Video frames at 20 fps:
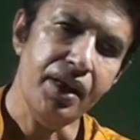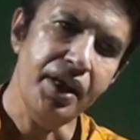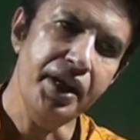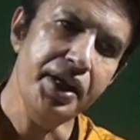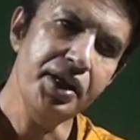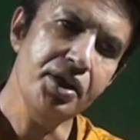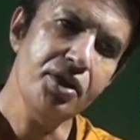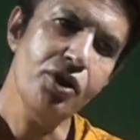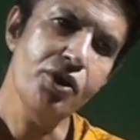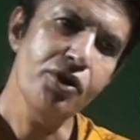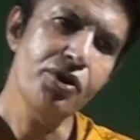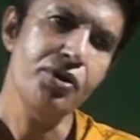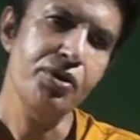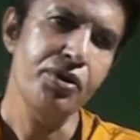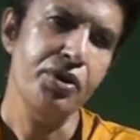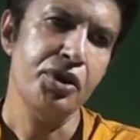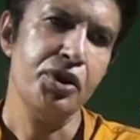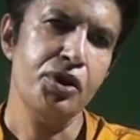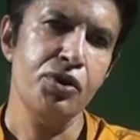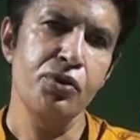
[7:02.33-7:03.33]
you
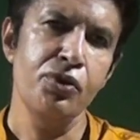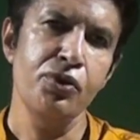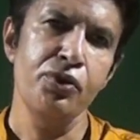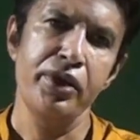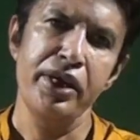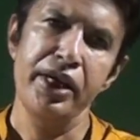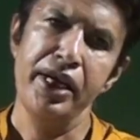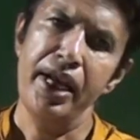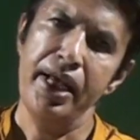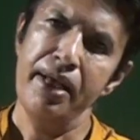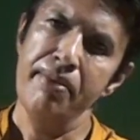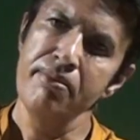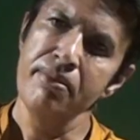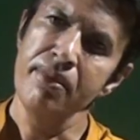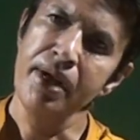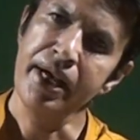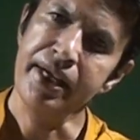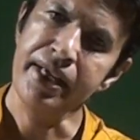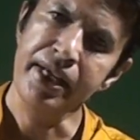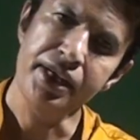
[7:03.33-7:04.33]
go to any
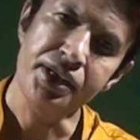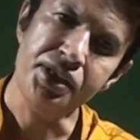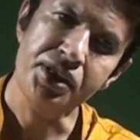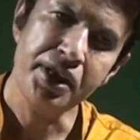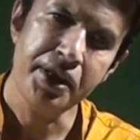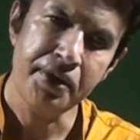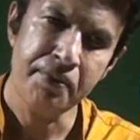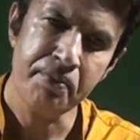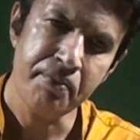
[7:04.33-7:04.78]
market,